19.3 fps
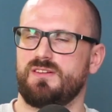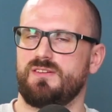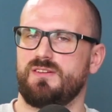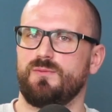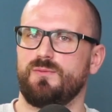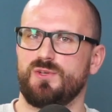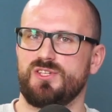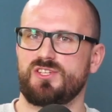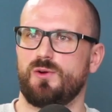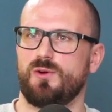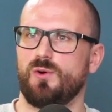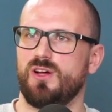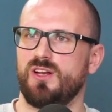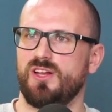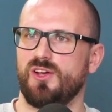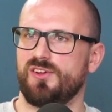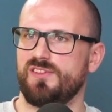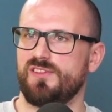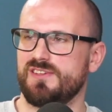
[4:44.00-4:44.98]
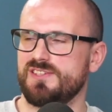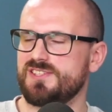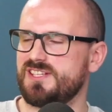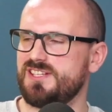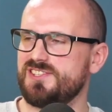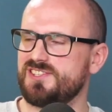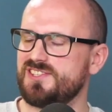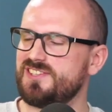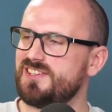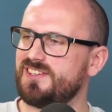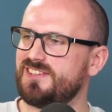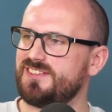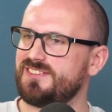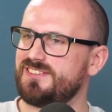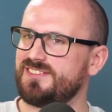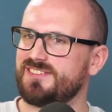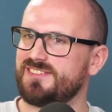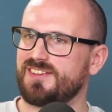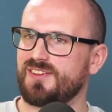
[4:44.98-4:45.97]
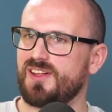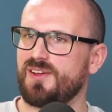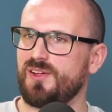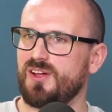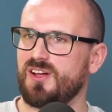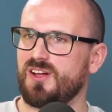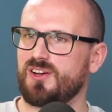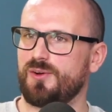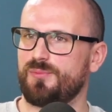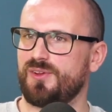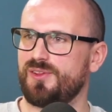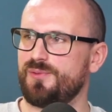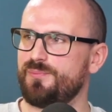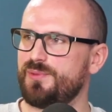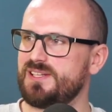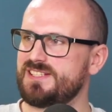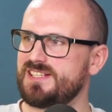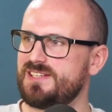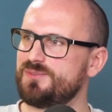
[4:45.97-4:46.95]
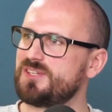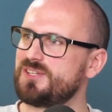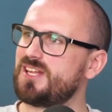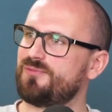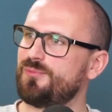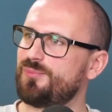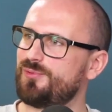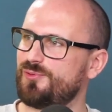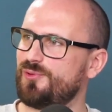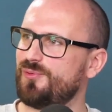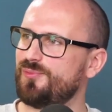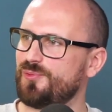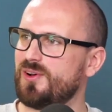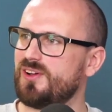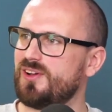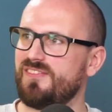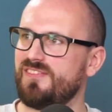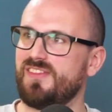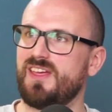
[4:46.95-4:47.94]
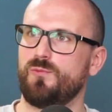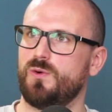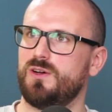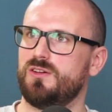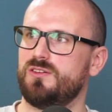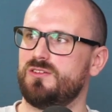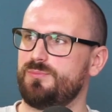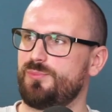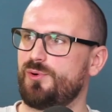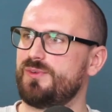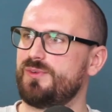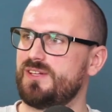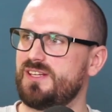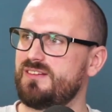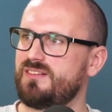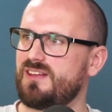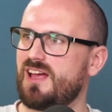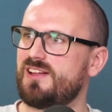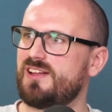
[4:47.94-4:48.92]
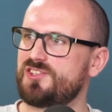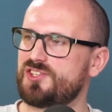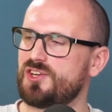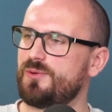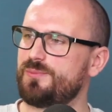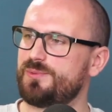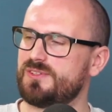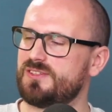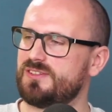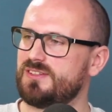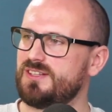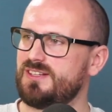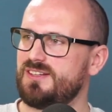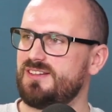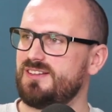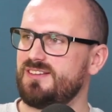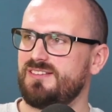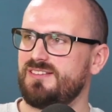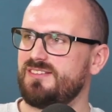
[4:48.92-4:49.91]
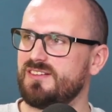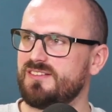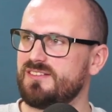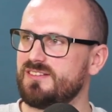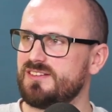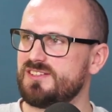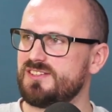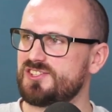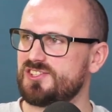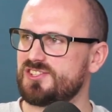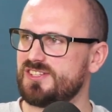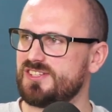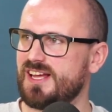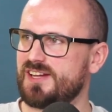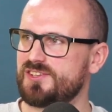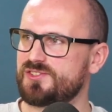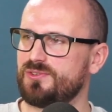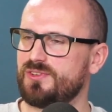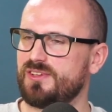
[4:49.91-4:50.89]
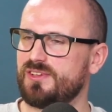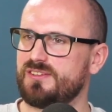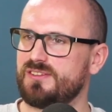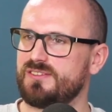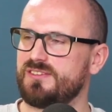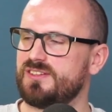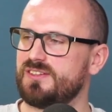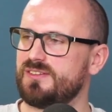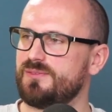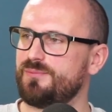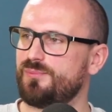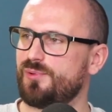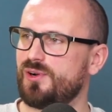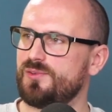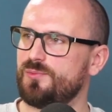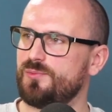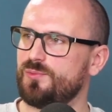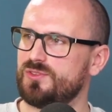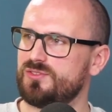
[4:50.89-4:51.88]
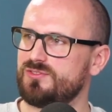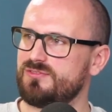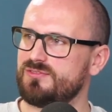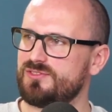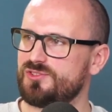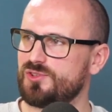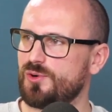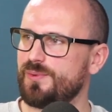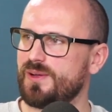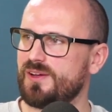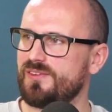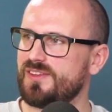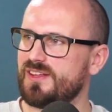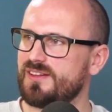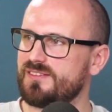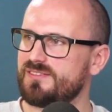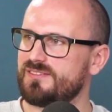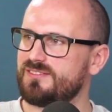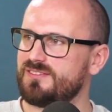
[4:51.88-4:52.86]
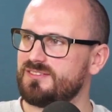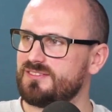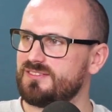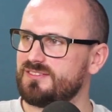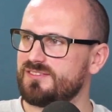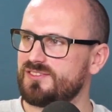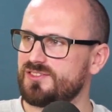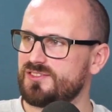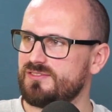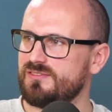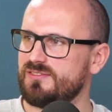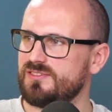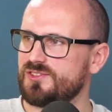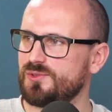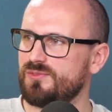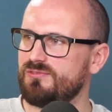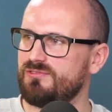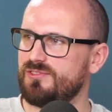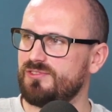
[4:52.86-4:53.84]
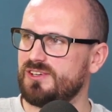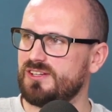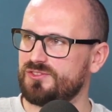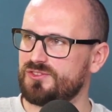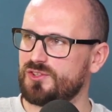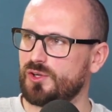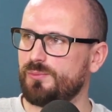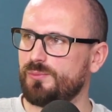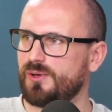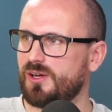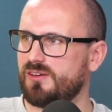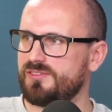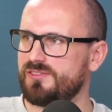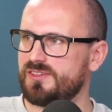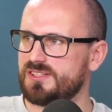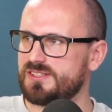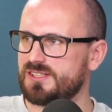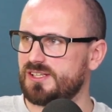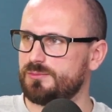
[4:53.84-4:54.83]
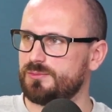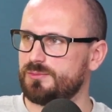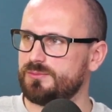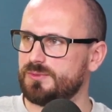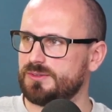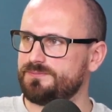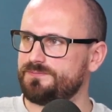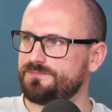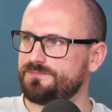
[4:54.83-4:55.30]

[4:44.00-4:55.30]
we're so early on in the season that a couple of the big teams haven't performed well, and they will probably catch up, and it's just natural that Brighton will drop out that sort of real top half of the table. But